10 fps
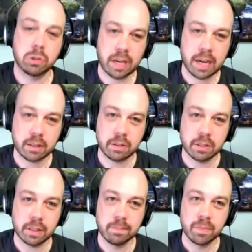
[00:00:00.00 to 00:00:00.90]
the photo show
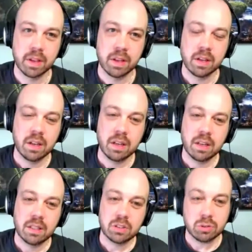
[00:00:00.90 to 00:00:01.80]
category.
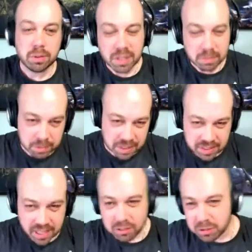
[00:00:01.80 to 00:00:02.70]
So do I bring it
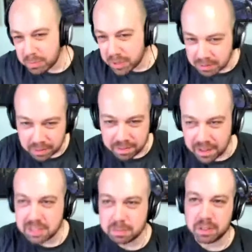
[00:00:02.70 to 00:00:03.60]
to my site or do I bring it
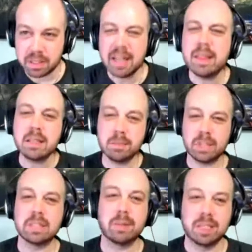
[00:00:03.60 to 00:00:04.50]
to Facebook? I
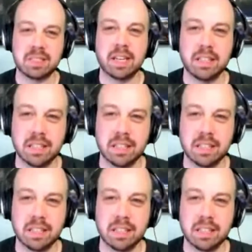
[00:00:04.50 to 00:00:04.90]
think to bring it to